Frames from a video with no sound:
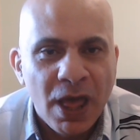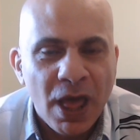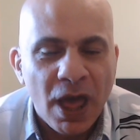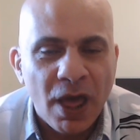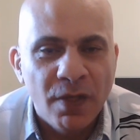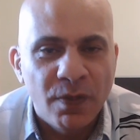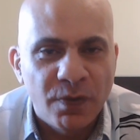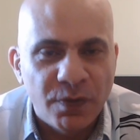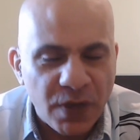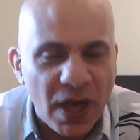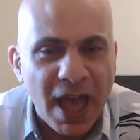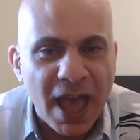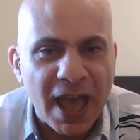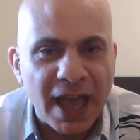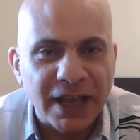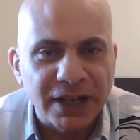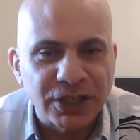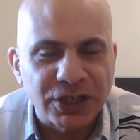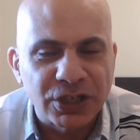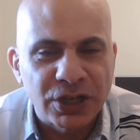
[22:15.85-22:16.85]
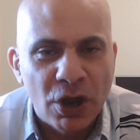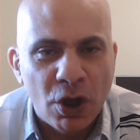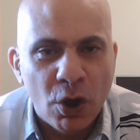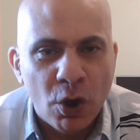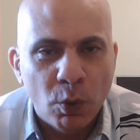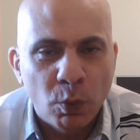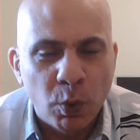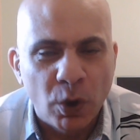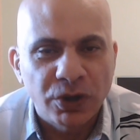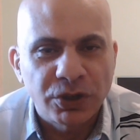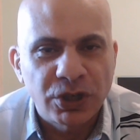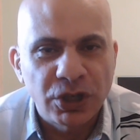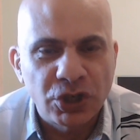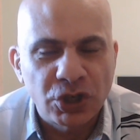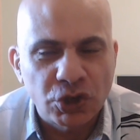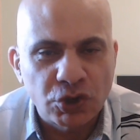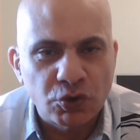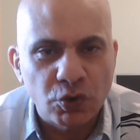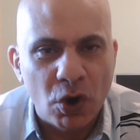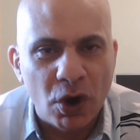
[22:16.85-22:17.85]
And that's what
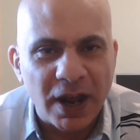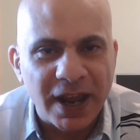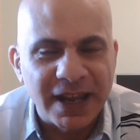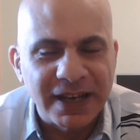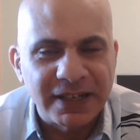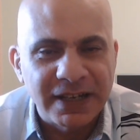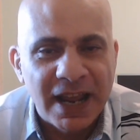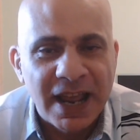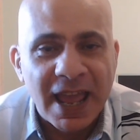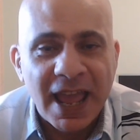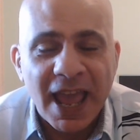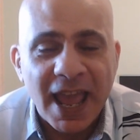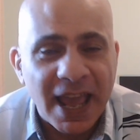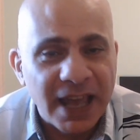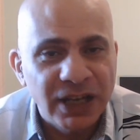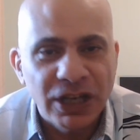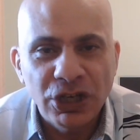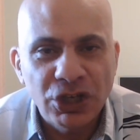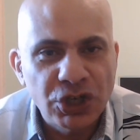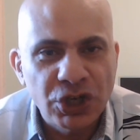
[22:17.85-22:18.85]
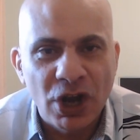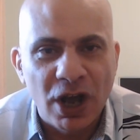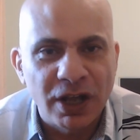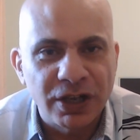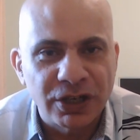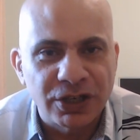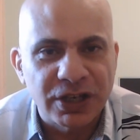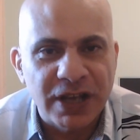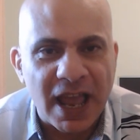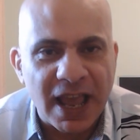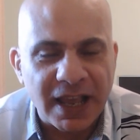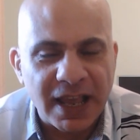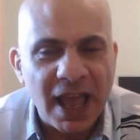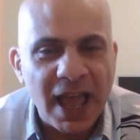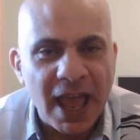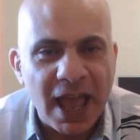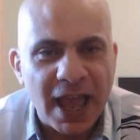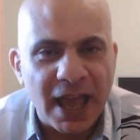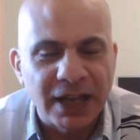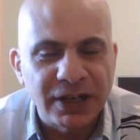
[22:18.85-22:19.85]
destroyed any chance Zack
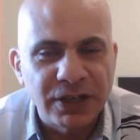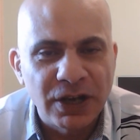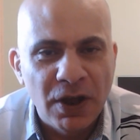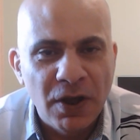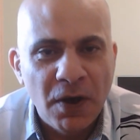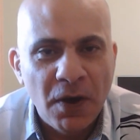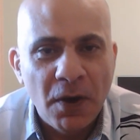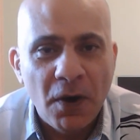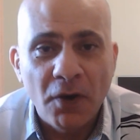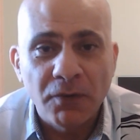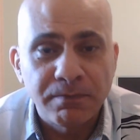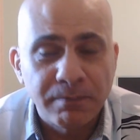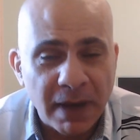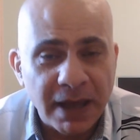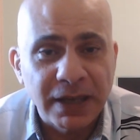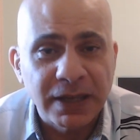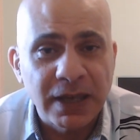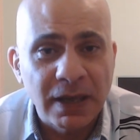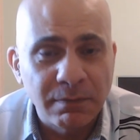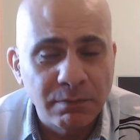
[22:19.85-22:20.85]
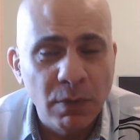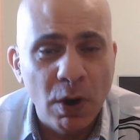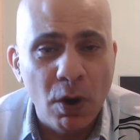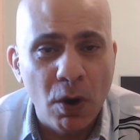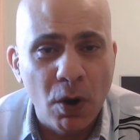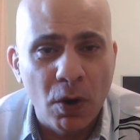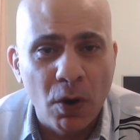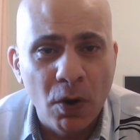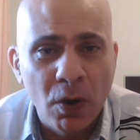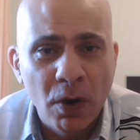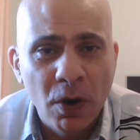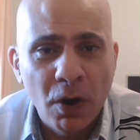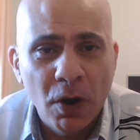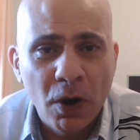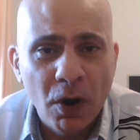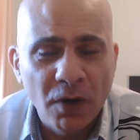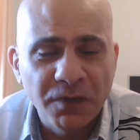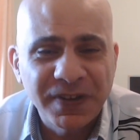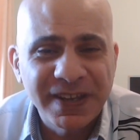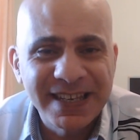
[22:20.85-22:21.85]
had of making more
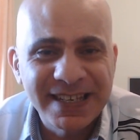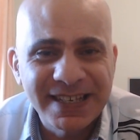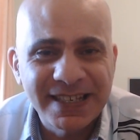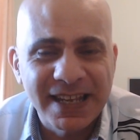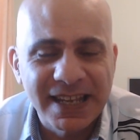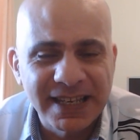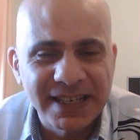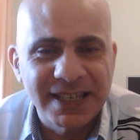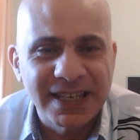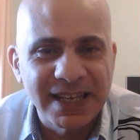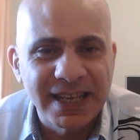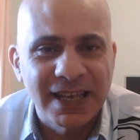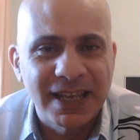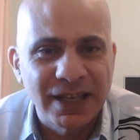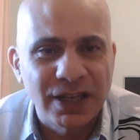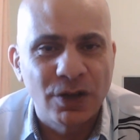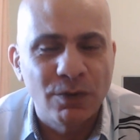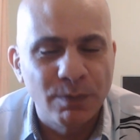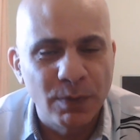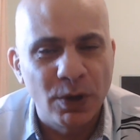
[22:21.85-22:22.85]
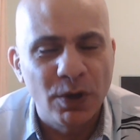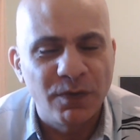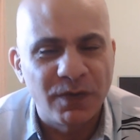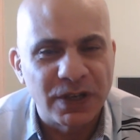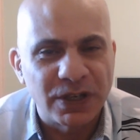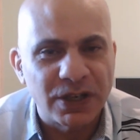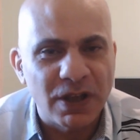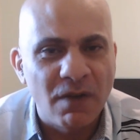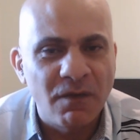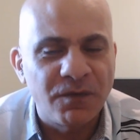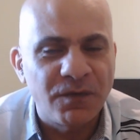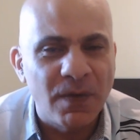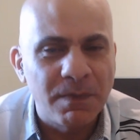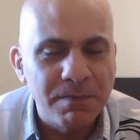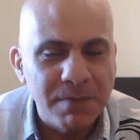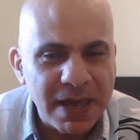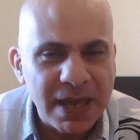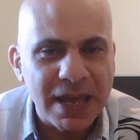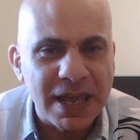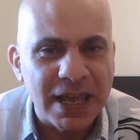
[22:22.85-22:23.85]
of his DCEU movies. And for
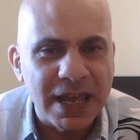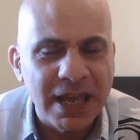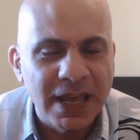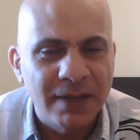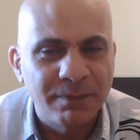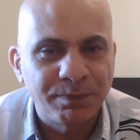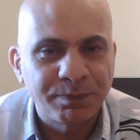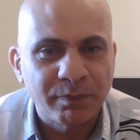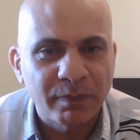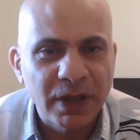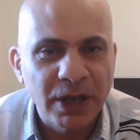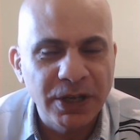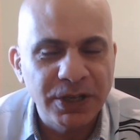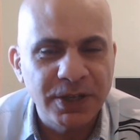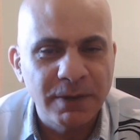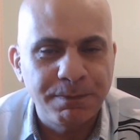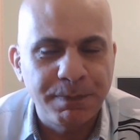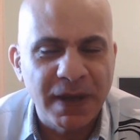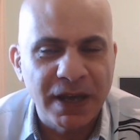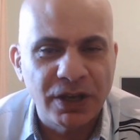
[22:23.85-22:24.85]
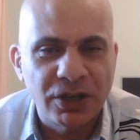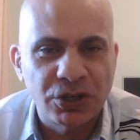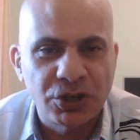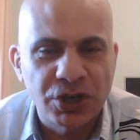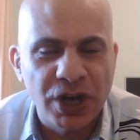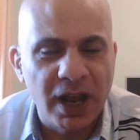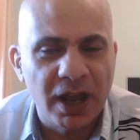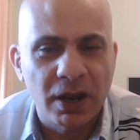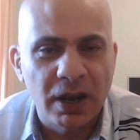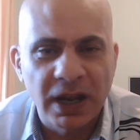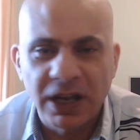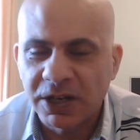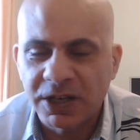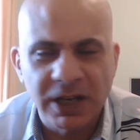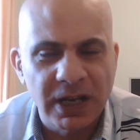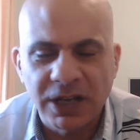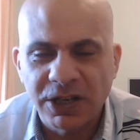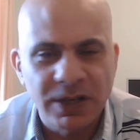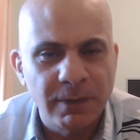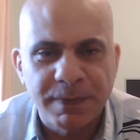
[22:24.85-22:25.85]
me, it's a big ch- it's,
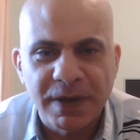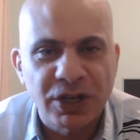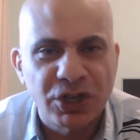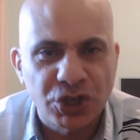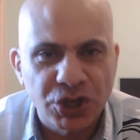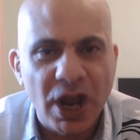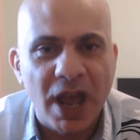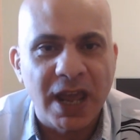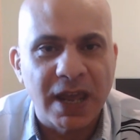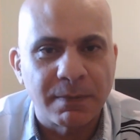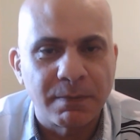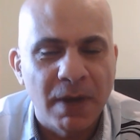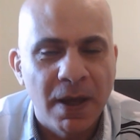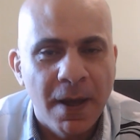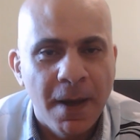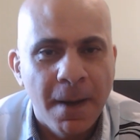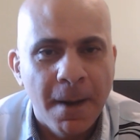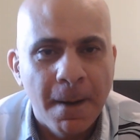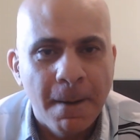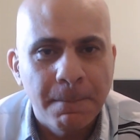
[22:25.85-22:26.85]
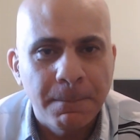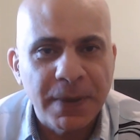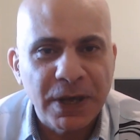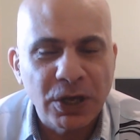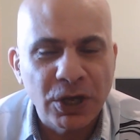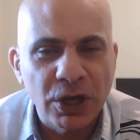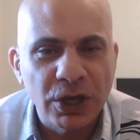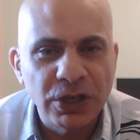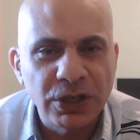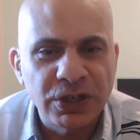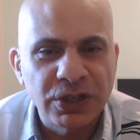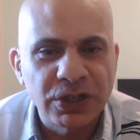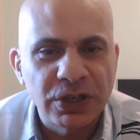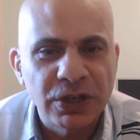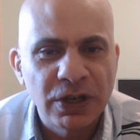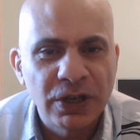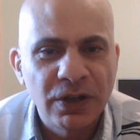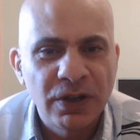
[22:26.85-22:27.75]
it's a big shame because